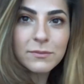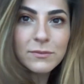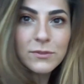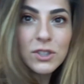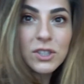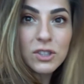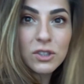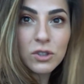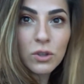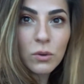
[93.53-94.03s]

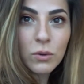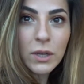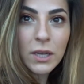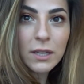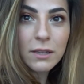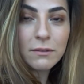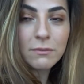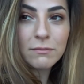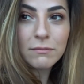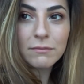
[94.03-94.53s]
She's joking.
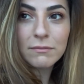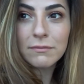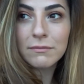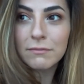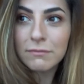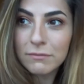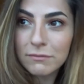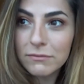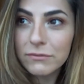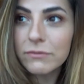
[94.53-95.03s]

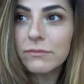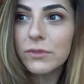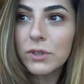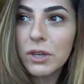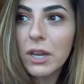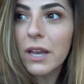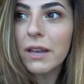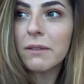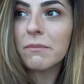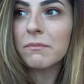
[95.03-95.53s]

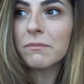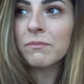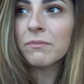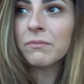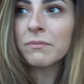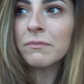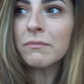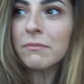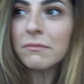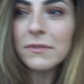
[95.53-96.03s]
Okay.
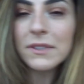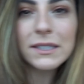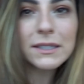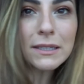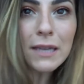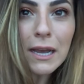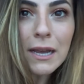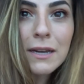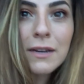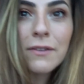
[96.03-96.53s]
It's
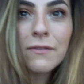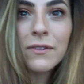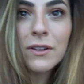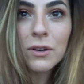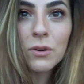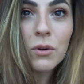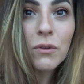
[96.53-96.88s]
kind of an